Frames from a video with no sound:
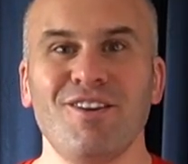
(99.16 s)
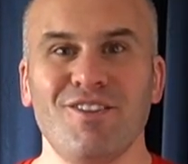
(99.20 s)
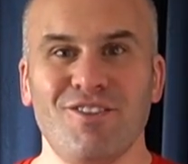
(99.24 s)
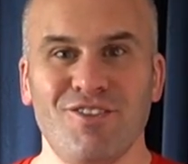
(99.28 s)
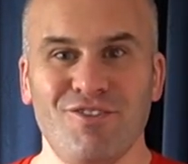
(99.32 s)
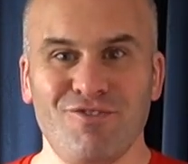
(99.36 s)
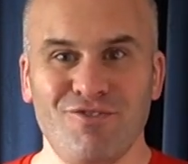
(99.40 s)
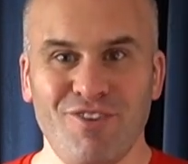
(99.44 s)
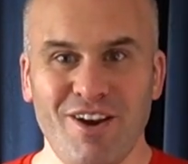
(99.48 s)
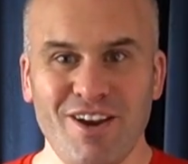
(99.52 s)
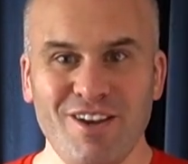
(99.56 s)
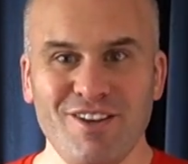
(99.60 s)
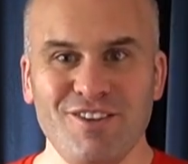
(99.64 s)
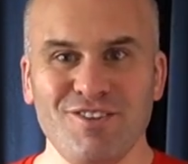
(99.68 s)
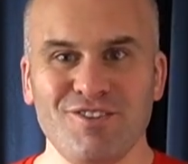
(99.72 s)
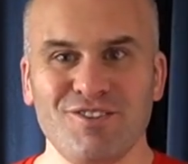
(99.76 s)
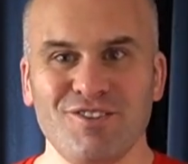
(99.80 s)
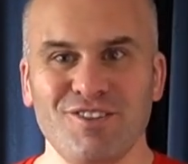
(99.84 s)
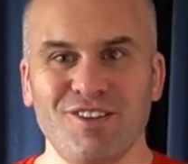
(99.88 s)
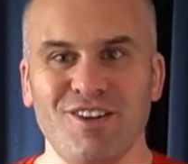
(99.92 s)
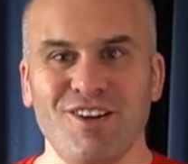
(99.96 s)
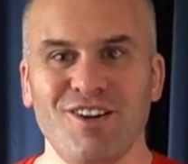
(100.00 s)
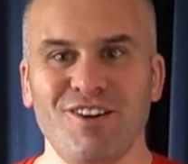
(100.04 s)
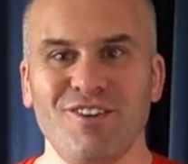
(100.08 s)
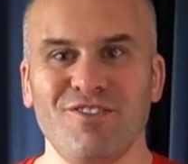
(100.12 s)
The radial
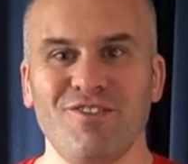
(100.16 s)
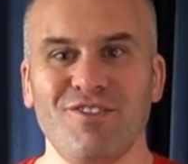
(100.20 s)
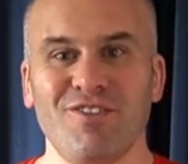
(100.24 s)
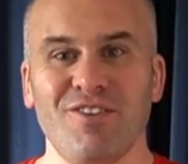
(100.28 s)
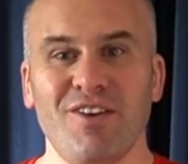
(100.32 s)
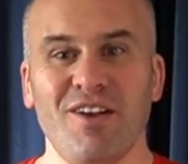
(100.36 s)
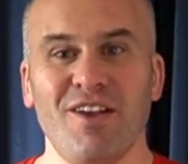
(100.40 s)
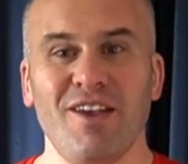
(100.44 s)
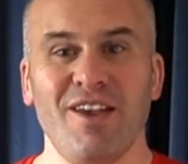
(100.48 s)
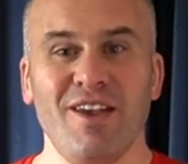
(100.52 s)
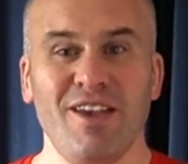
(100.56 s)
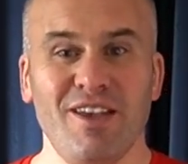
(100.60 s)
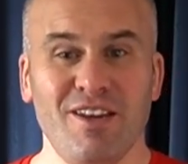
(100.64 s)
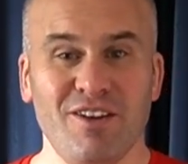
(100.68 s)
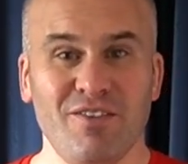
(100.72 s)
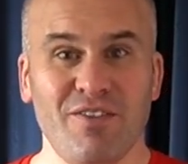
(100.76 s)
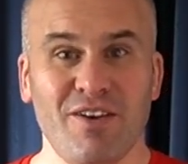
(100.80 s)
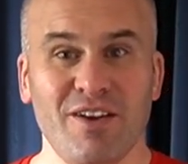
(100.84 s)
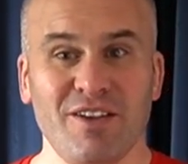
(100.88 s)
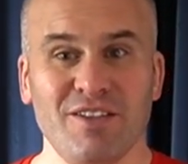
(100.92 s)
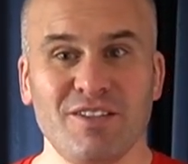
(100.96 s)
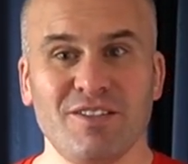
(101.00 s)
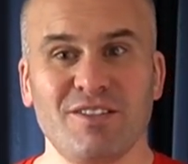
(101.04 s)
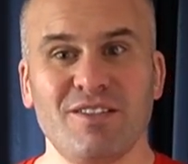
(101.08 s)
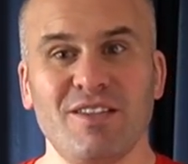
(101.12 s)
nerve
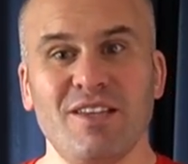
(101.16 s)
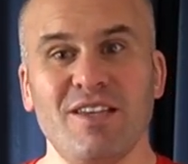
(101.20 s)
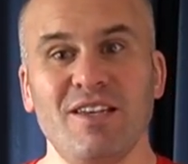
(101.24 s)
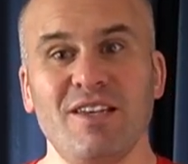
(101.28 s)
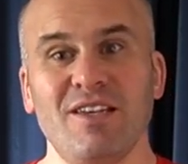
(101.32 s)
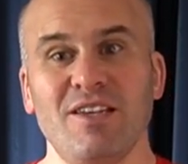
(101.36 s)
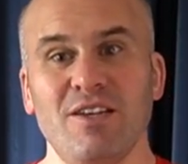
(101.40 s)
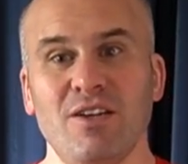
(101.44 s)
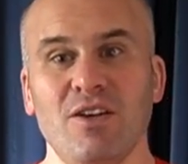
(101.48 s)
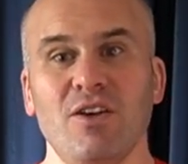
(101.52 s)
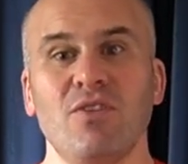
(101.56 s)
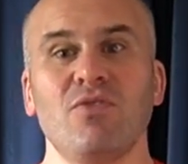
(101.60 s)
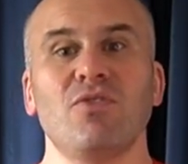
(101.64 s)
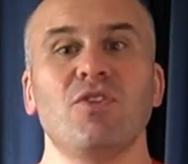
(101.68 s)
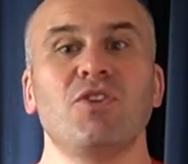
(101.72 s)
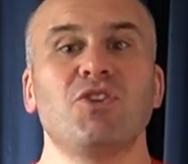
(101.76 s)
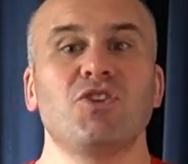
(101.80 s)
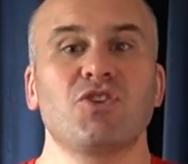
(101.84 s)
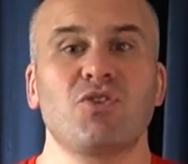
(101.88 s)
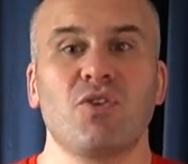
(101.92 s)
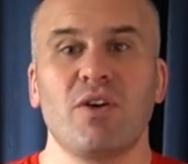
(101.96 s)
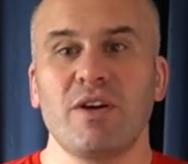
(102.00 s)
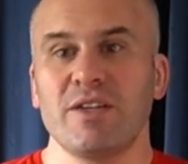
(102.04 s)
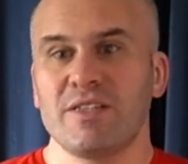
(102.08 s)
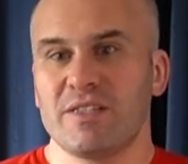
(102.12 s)
innervates the
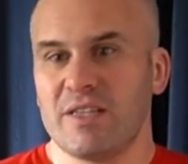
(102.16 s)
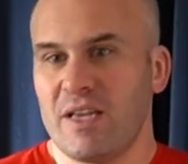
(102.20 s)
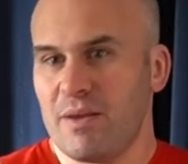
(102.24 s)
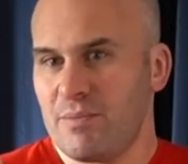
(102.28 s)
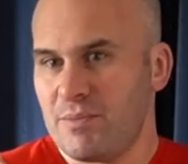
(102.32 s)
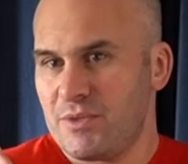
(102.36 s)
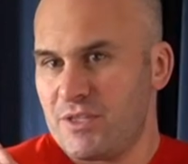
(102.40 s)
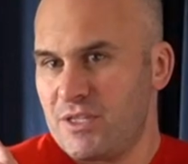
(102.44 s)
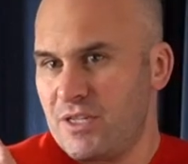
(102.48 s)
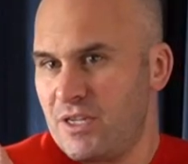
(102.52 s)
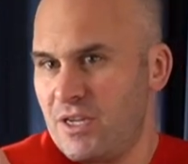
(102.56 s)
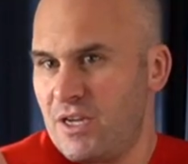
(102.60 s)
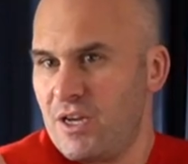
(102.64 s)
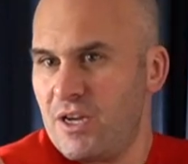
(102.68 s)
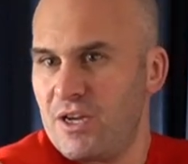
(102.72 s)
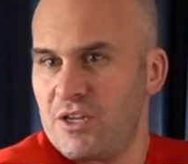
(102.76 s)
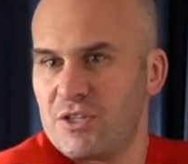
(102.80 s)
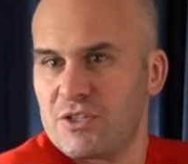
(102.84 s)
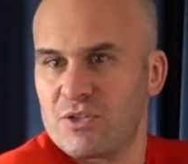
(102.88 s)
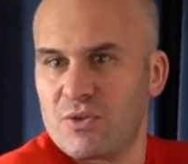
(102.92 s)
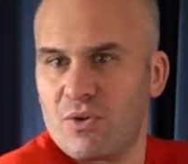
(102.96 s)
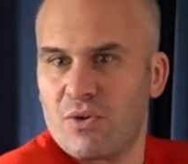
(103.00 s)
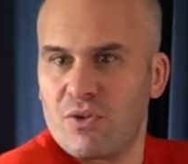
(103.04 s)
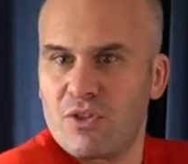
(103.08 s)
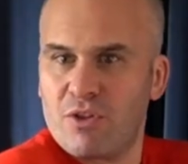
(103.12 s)
triceps,
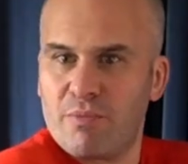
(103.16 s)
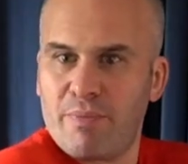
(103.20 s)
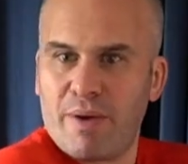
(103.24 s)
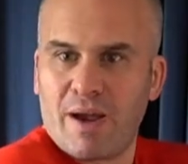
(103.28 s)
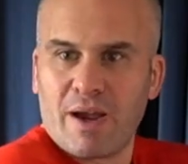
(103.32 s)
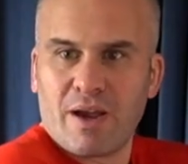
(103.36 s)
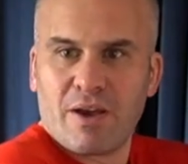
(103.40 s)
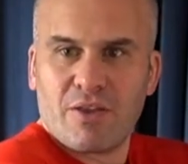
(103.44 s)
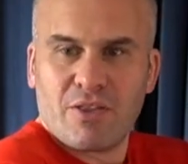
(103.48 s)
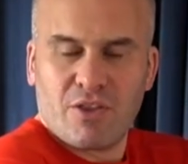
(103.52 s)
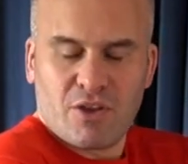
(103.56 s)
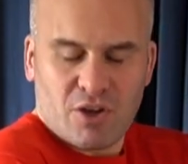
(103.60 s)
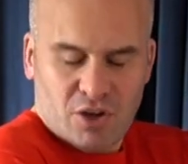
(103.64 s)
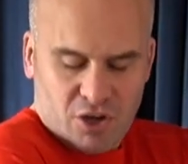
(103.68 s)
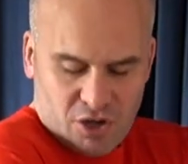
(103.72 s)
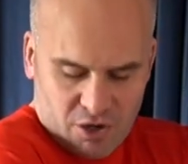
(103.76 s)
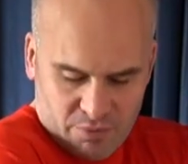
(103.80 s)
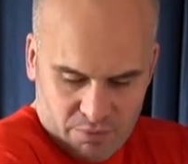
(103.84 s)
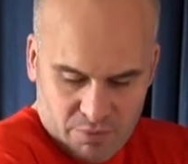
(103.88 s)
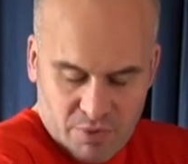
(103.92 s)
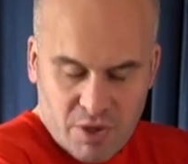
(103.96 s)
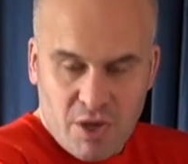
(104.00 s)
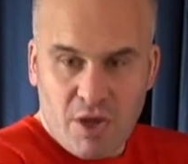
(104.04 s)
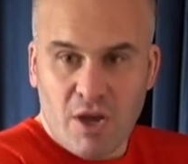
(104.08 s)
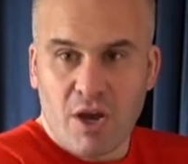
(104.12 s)
so on the back of the
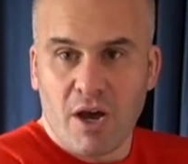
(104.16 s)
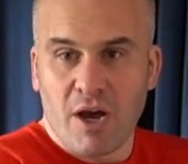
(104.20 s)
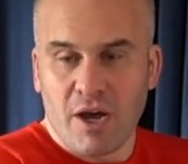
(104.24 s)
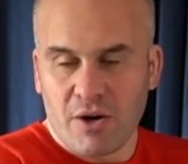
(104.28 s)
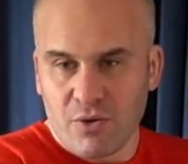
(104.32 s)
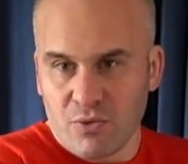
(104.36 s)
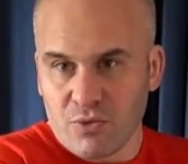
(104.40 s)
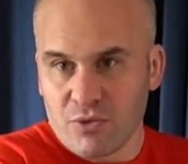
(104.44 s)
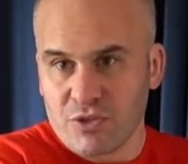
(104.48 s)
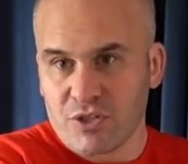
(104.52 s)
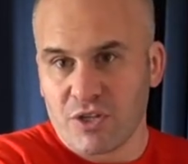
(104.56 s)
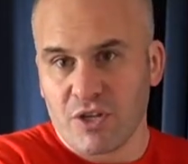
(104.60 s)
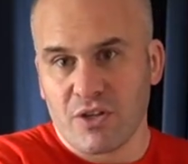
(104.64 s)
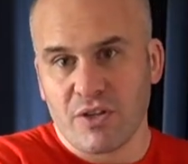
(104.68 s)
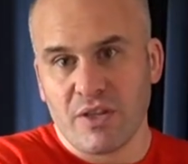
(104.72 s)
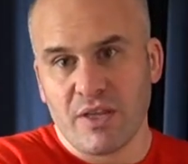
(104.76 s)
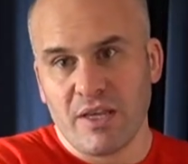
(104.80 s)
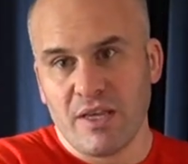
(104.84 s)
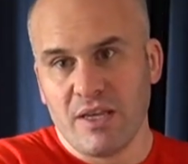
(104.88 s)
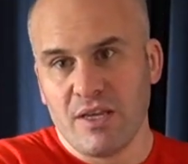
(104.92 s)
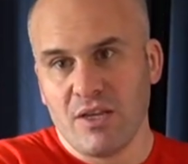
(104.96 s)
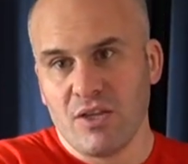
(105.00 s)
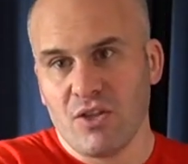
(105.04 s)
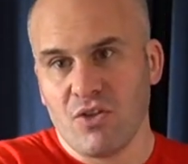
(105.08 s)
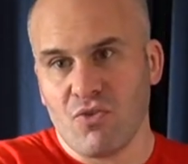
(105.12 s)
arm, and also
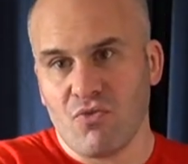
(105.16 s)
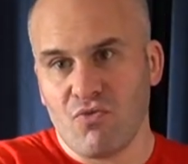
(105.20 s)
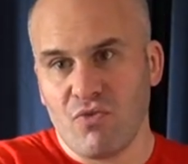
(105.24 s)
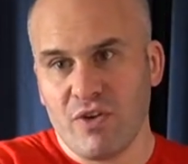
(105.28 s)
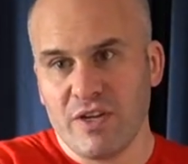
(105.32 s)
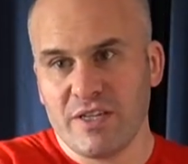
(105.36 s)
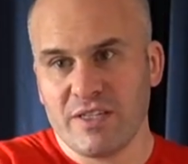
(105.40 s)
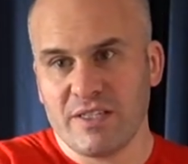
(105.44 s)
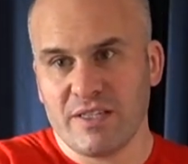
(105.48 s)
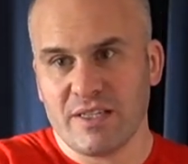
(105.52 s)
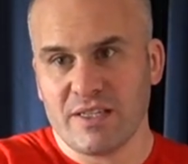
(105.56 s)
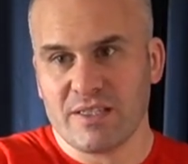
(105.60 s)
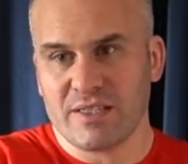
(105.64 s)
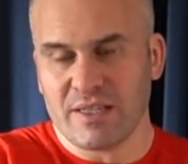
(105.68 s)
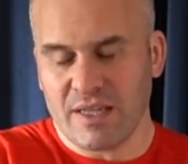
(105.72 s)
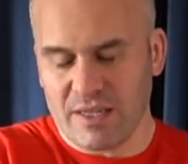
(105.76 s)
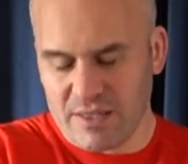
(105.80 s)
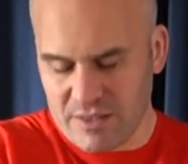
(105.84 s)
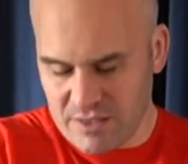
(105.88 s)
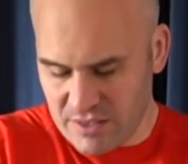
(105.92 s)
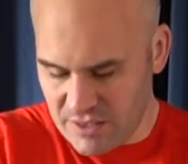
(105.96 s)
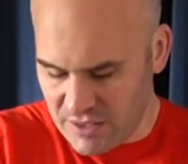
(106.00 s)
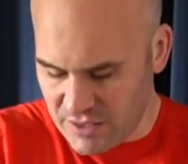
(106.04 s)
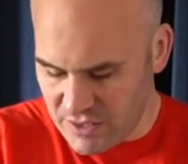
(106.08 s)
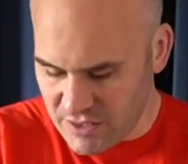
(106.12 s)
the wrist
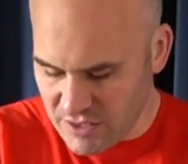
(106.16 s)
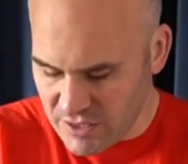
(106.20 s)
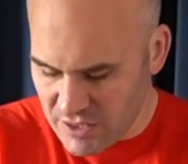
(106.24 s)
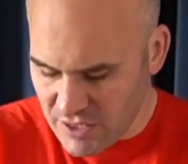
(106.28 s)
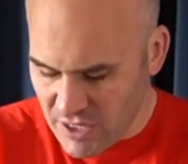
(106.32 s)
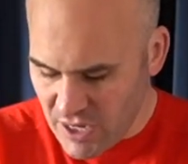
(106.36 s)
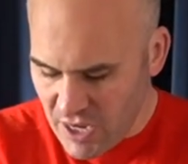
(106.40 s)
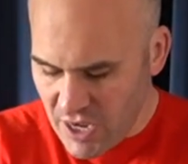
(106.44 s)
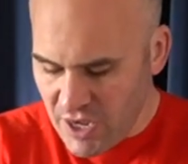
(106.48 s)
extensors.